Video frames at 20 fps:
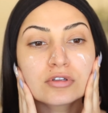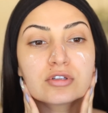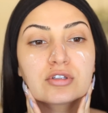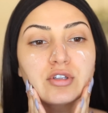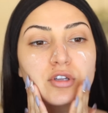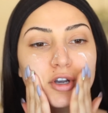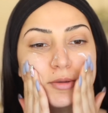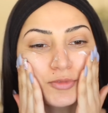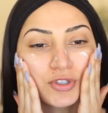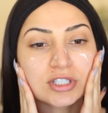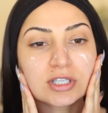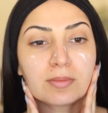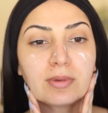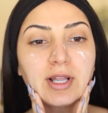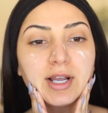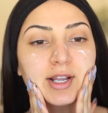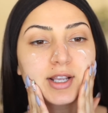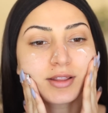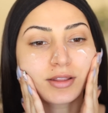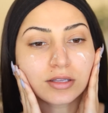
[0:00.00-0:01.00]
So I'm just
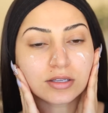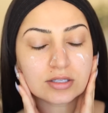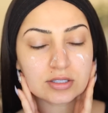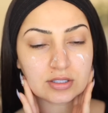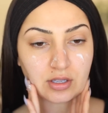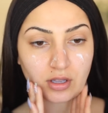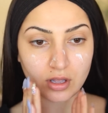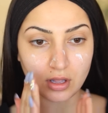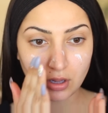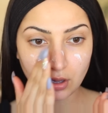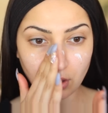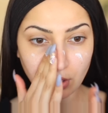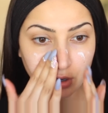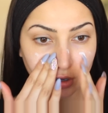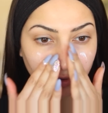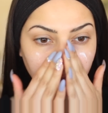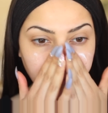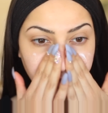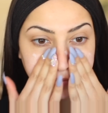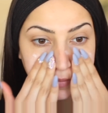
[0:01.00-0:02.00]
applying this all
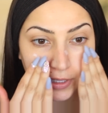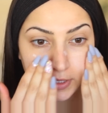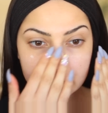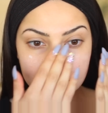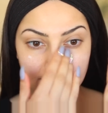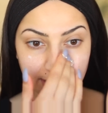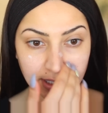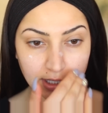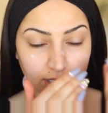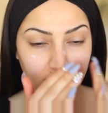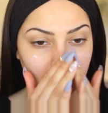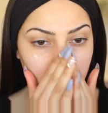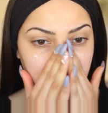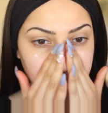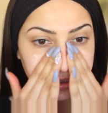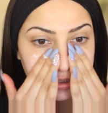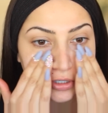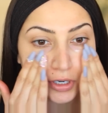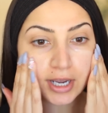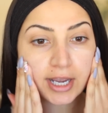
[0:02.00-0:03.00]
over my skin
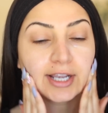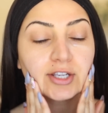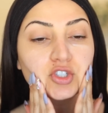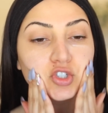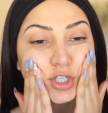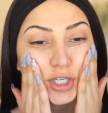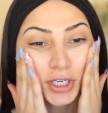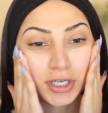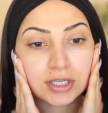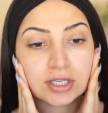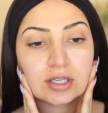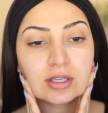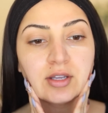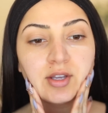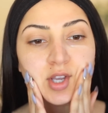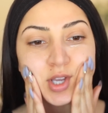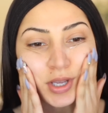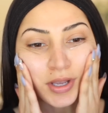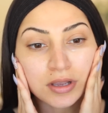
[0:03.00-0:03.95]
to hydrate it.